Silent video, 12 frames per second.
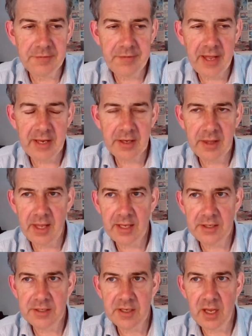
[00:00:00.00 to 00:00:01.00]
fact that
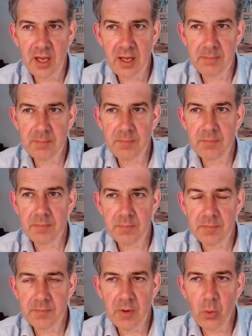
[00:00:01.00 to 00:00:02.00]

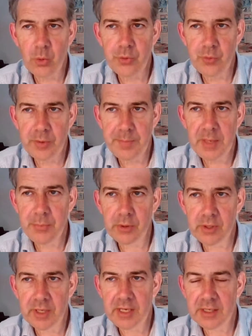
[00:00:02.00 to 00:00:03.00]
ordinary people
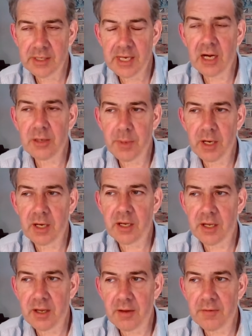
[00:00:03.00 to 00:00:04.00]
in Karabakh
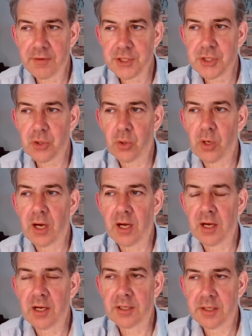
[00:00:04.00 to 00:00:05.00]
for sure
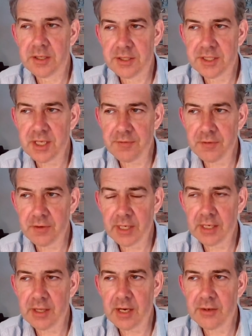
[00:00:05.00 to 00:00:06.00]
are suffering.
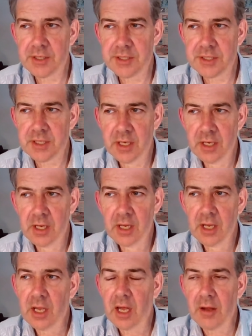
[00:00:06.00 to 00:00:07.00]
There is,
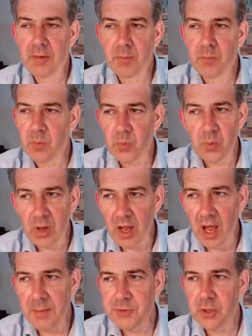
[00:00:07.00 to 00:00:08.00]

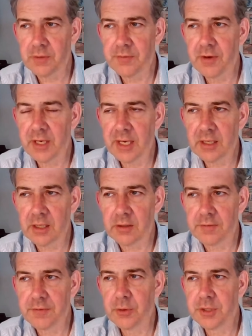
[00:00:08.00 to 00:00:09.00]
I'm told, very little
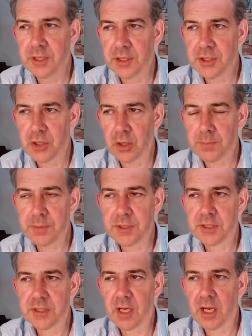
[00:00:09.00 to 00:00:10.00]
food in the
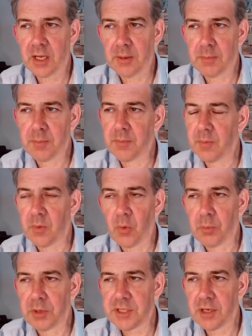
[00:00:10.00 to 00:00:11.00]
shops,
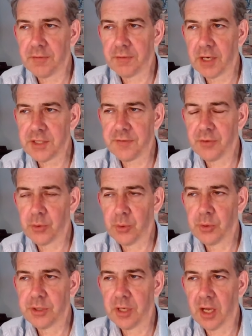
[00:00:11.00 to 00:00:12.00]
almost no fresh
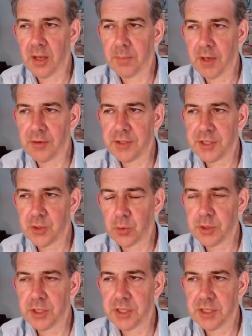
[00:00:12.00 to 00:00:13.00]
food. There is
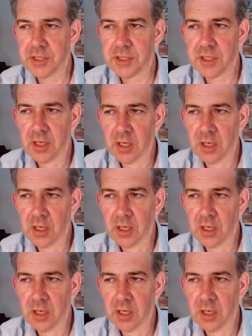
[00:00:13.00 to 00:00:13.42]
shortages